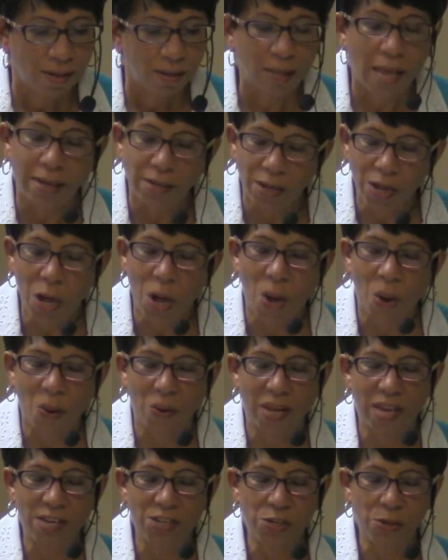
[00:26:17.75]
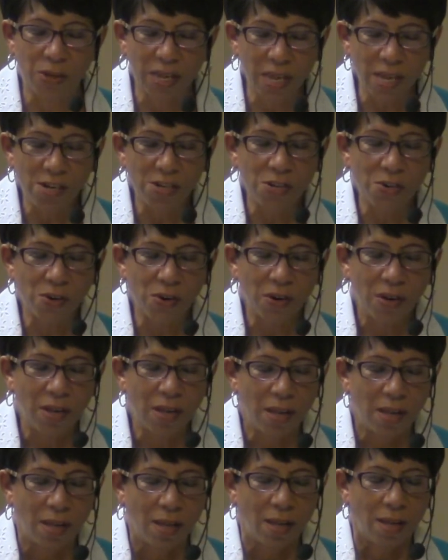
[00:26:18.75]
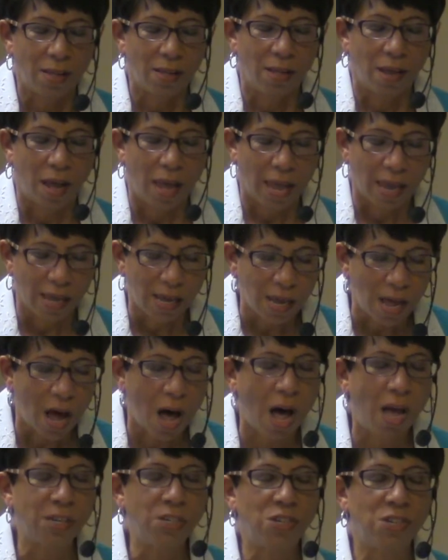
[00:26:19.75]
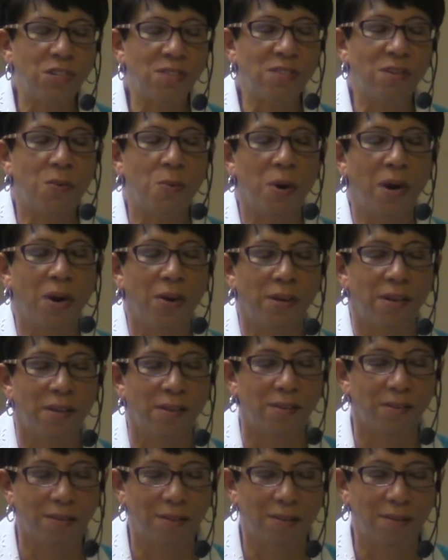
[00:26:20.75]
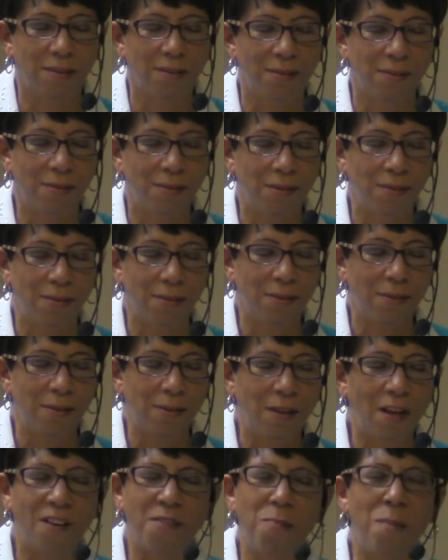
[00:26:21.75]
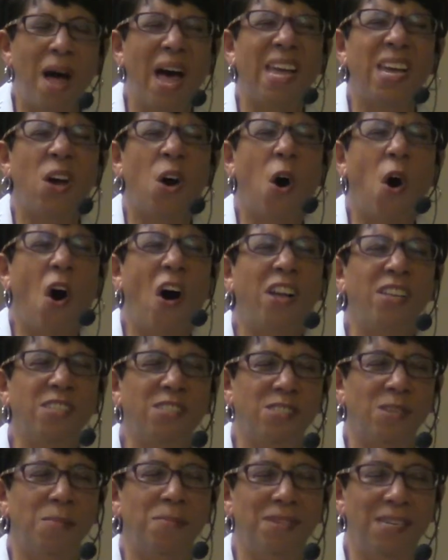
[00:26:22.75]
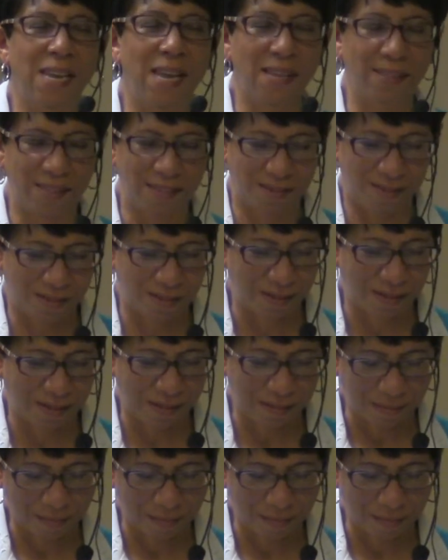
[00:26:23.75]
let go and to enter a conscious awareness of my awesomeness.